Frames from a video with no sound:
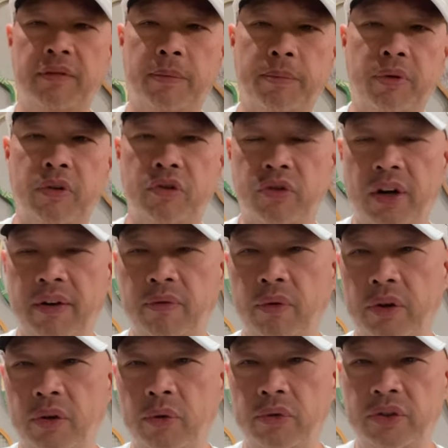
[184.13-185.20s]
a Pure Drive
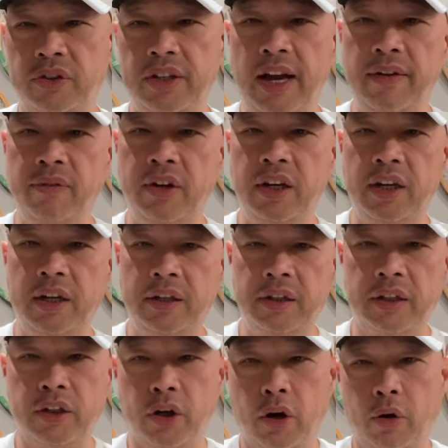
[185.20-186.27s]
107,
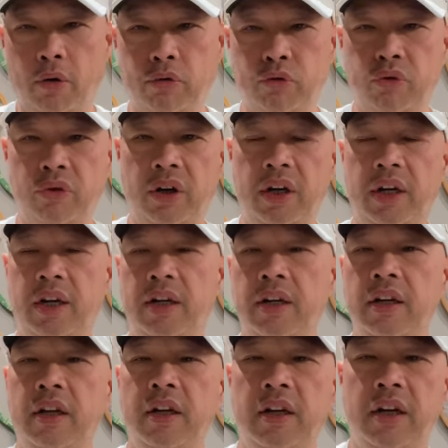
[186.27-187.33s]
an Ultra
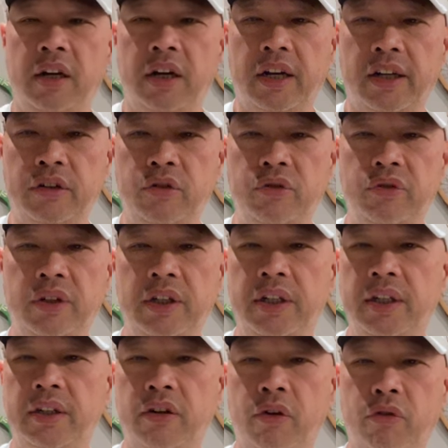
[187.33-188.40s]

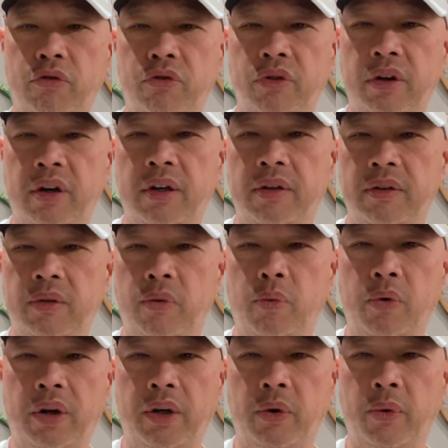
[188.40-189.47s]
100, Ultra
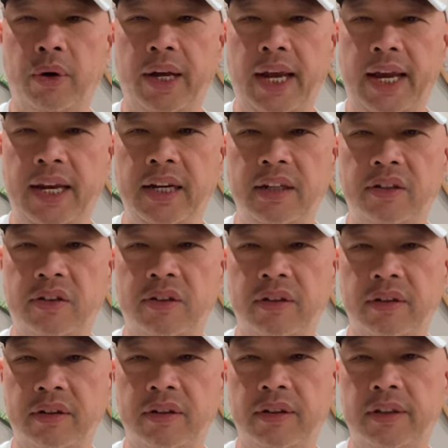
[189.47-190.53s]
108,
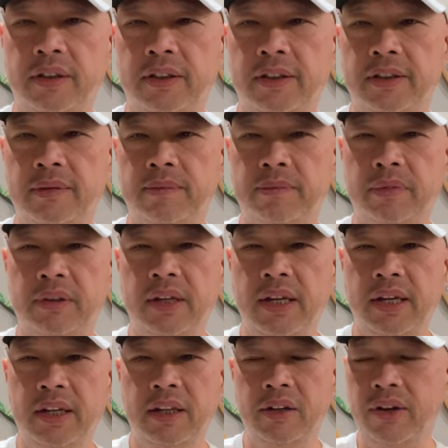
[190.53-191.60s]
um,
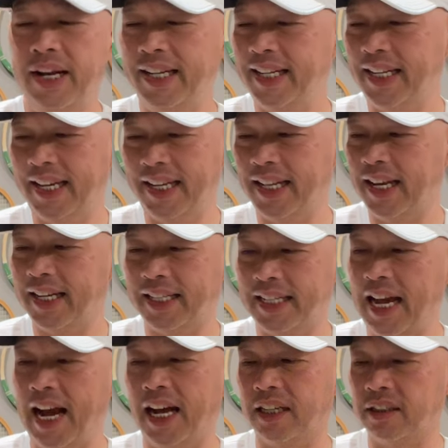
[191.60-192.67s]
you know, anything like
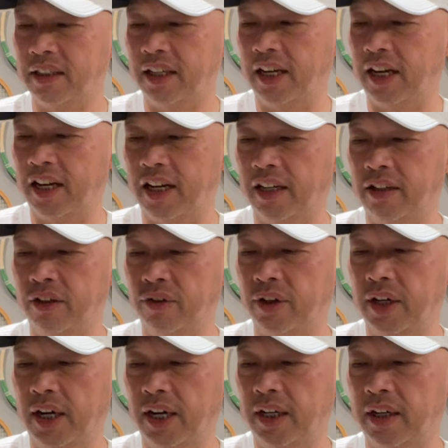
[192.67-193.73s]
that, and you're
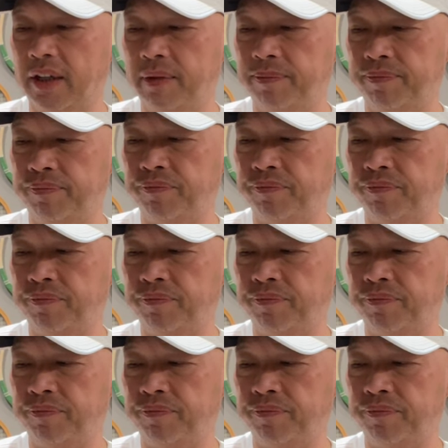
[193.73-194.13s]
kind of